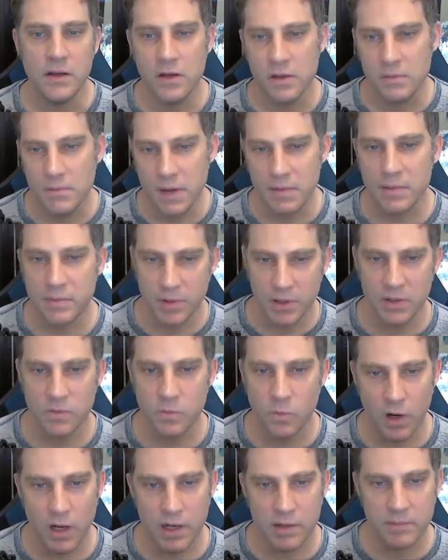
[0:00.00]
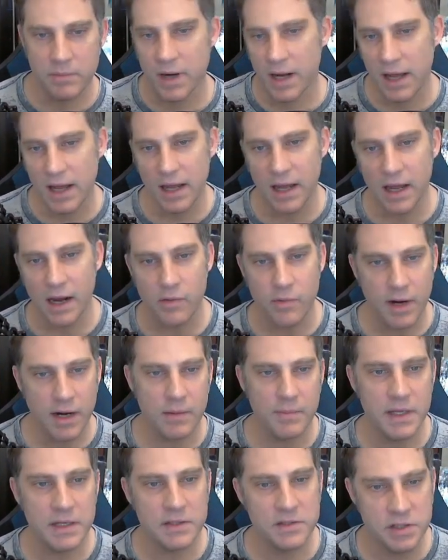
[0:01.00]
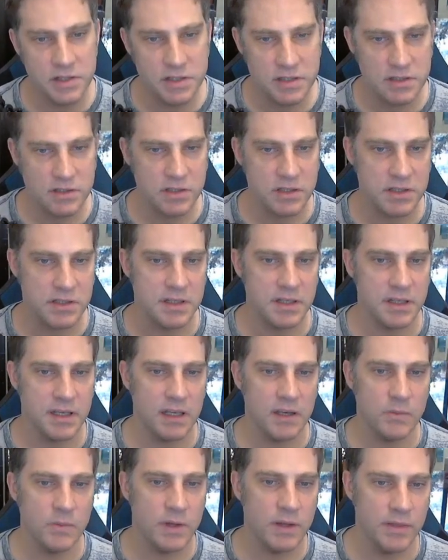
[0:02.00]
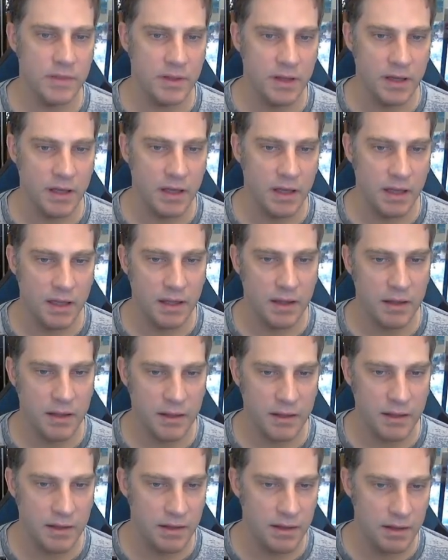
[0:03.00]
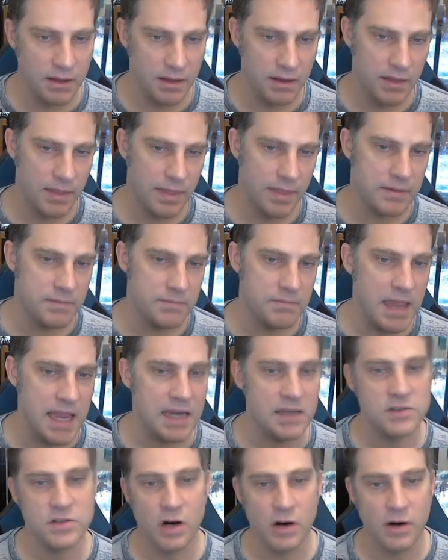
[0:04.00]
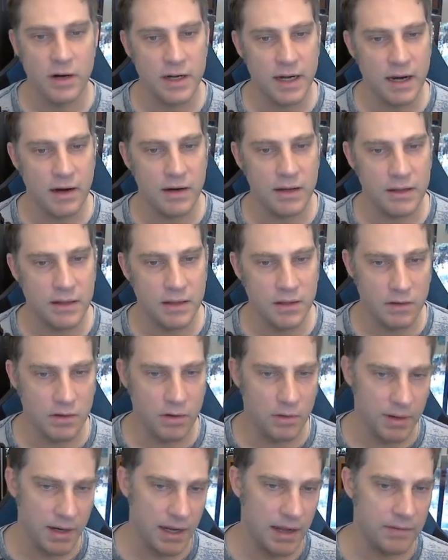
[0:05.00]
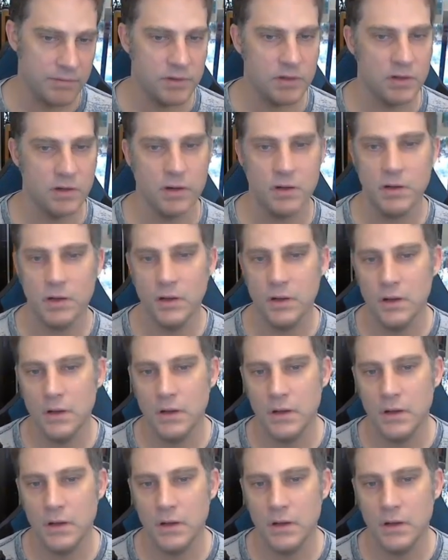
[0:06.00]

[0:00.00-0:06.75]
You can maybe put in one, but I recommend just sticking with the main target area that you're going after.